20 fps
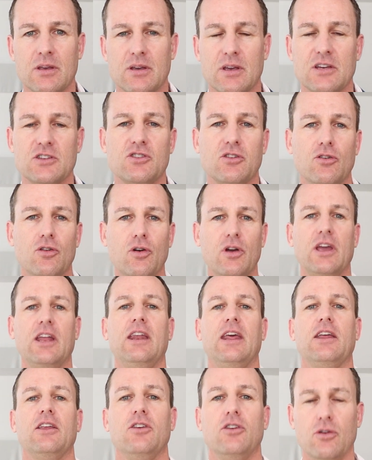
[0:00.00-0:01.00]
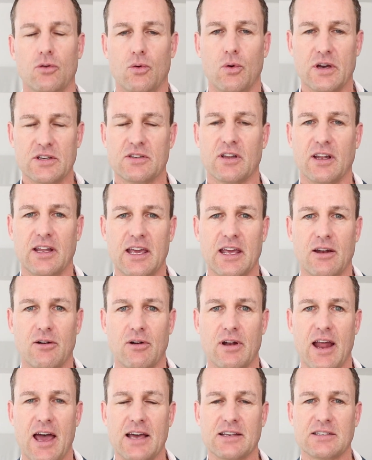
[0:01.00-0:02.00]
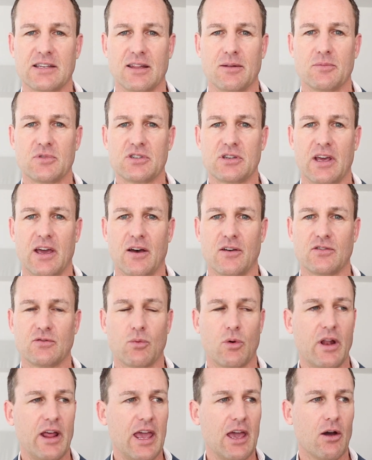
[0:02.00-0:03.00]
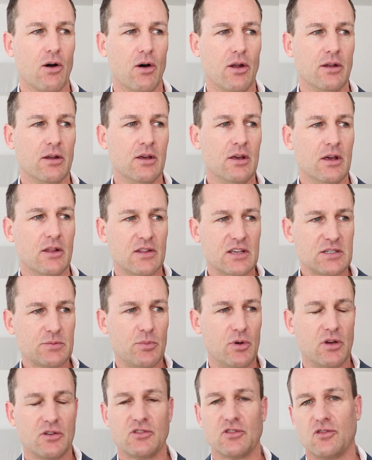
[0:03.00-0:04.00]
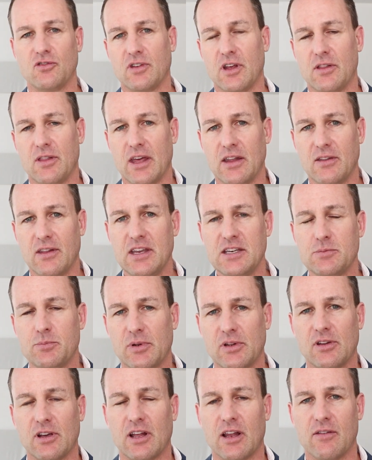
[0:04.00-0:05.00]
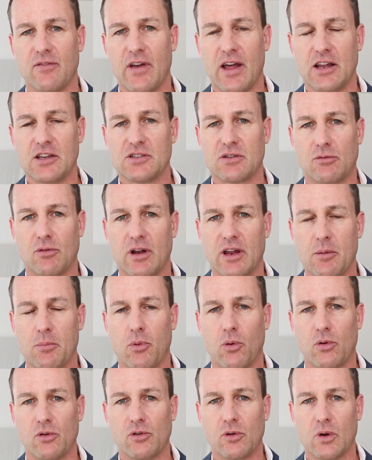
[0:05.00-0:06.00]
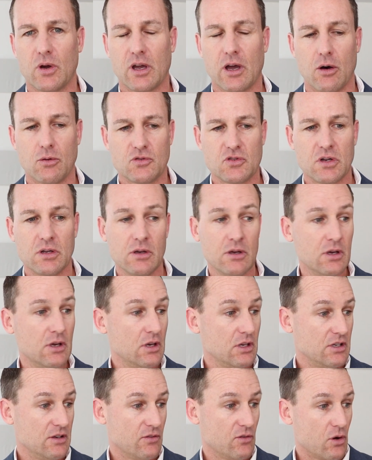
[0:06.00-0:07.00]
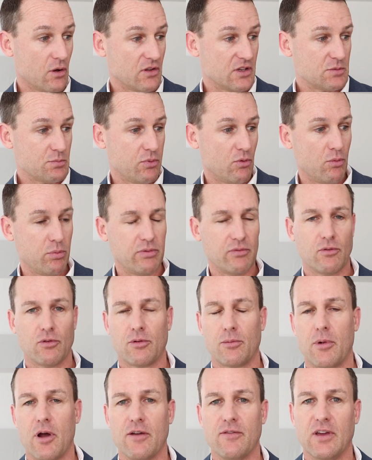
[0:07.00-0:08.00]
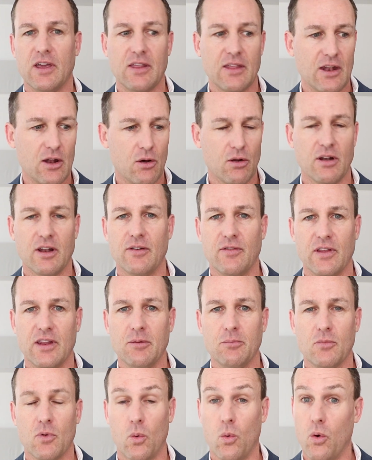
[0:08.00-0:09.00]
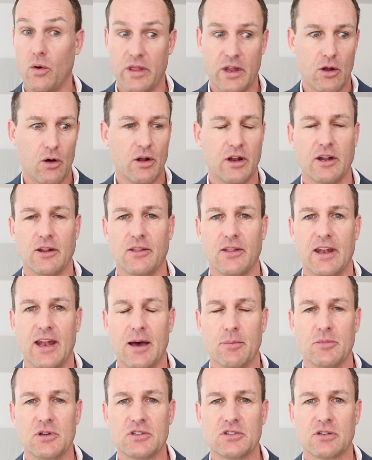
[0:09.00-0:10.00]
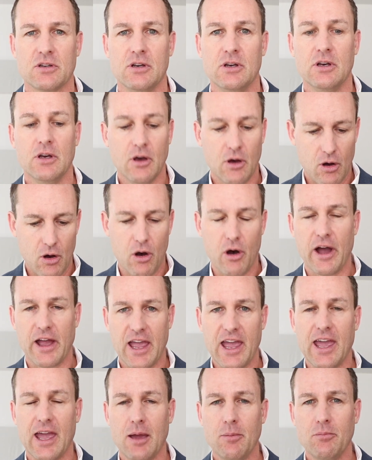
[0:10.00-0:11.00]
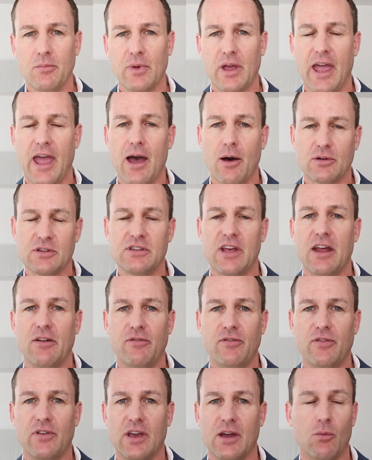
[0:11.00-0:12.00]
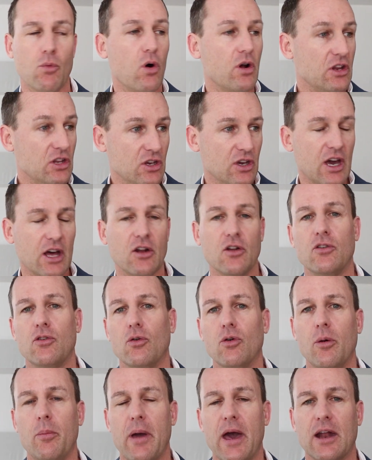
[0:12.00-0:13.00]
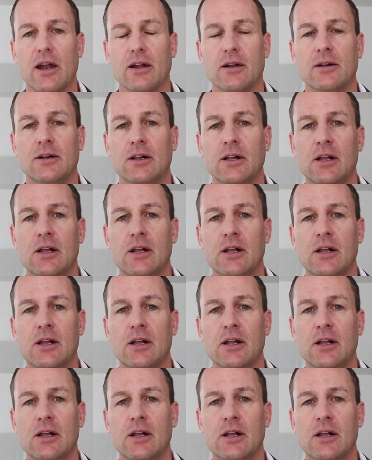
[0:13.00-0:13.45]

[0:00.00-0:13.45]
is looking at you as a leader and asking themselves, well, hang on, this person said that these particular values are really important to our culture. You've got this poor performer over here, they're not living them or they're not hitting the numbers. I am, how is that fair? What are you going to do about it?